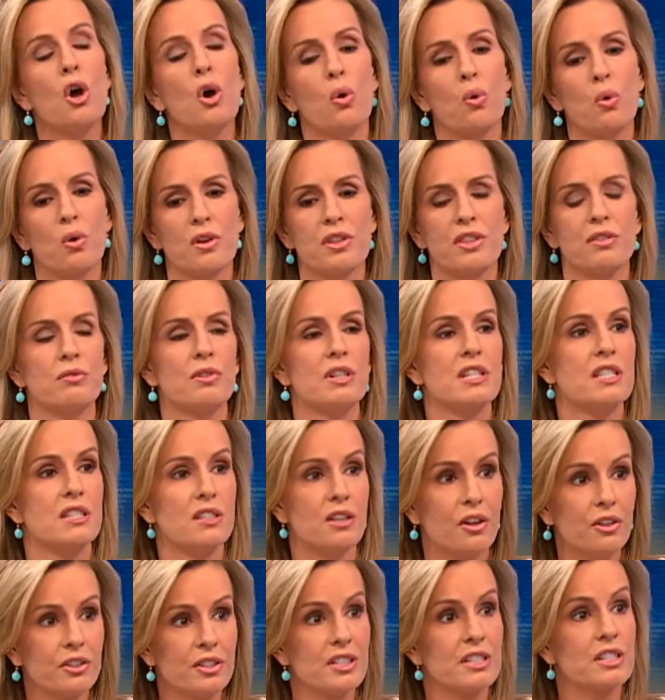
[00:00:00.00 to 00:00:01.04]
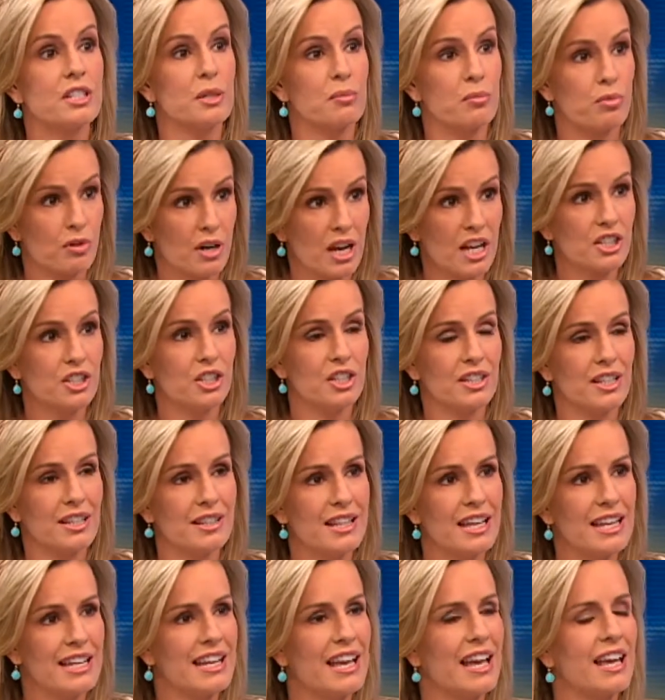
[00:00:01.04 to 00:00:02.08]
or the resultant depression that
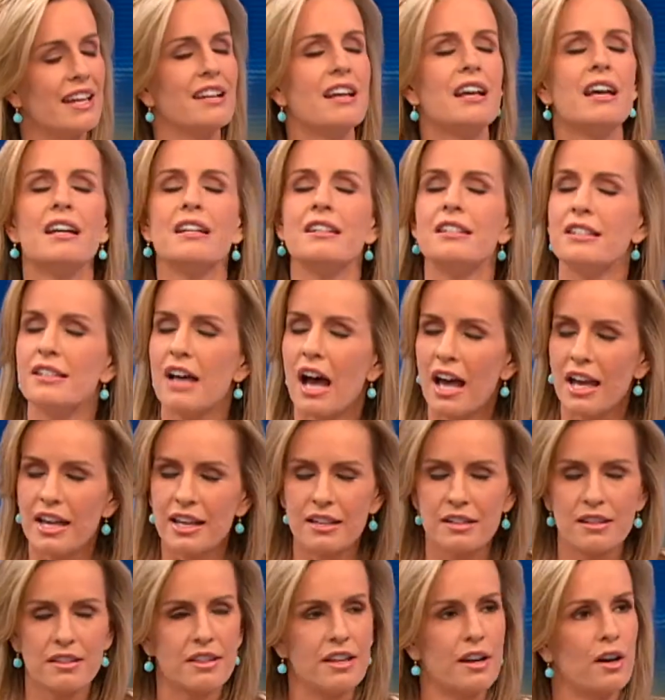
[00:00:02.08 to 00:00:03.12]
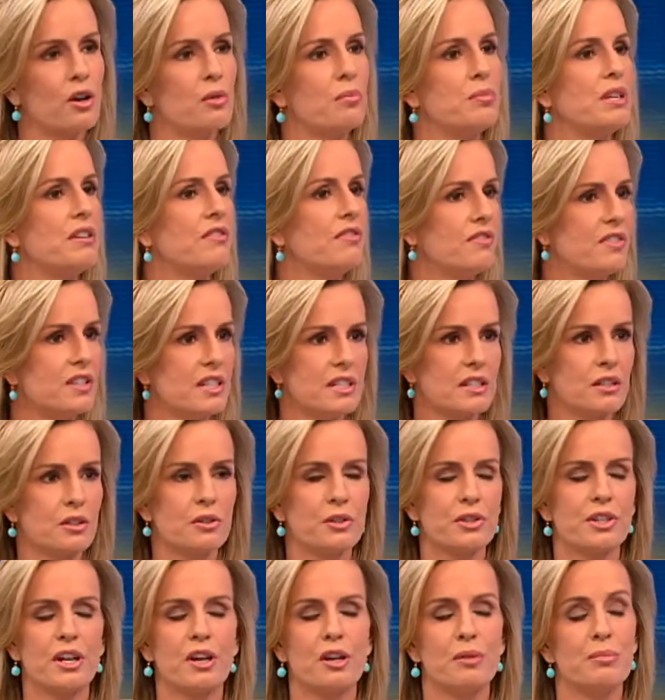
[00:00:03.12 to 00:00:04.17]
they get, diet therapy, physical
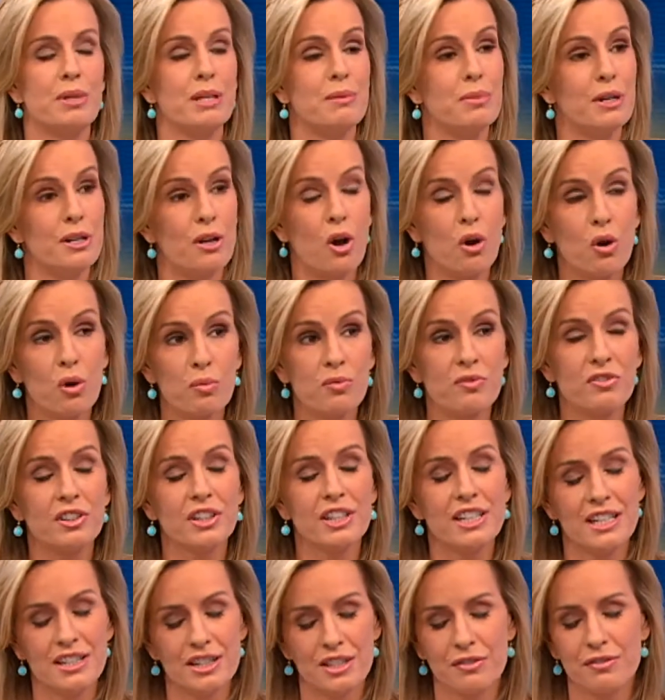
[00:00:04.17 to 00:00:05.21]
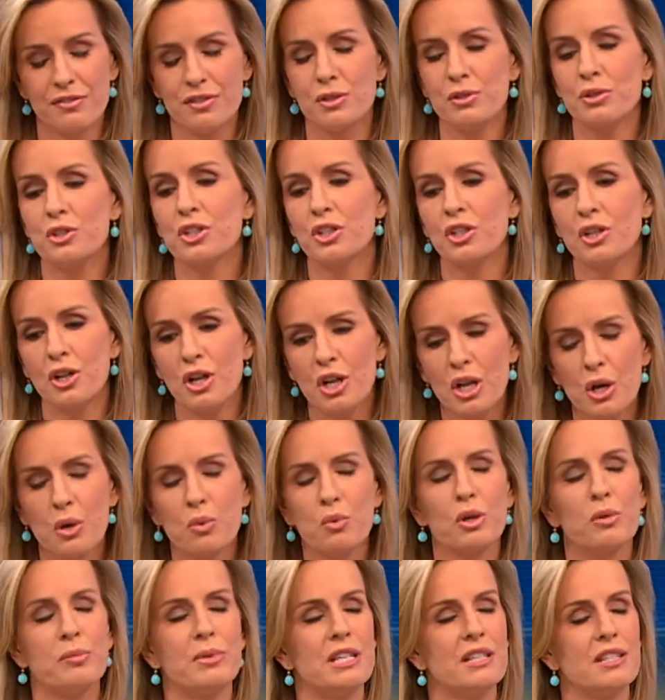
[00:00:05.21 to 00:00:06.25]
therapy, but hopefully in the future,
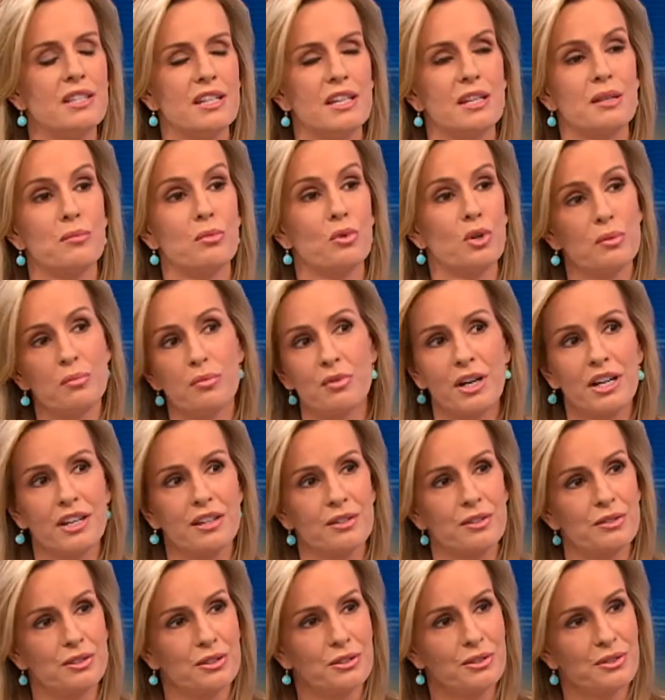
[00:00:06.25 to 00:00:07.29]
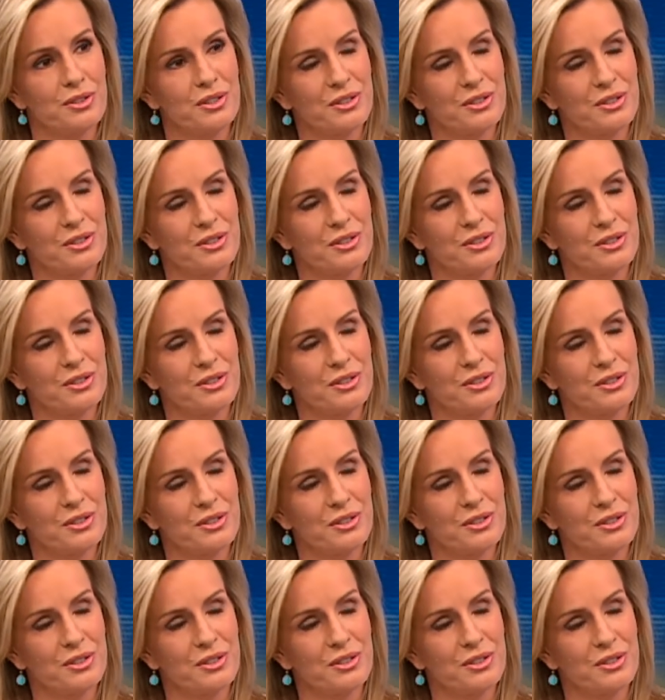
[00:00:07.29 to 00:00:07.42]
we'll be seeing more breakthroughs.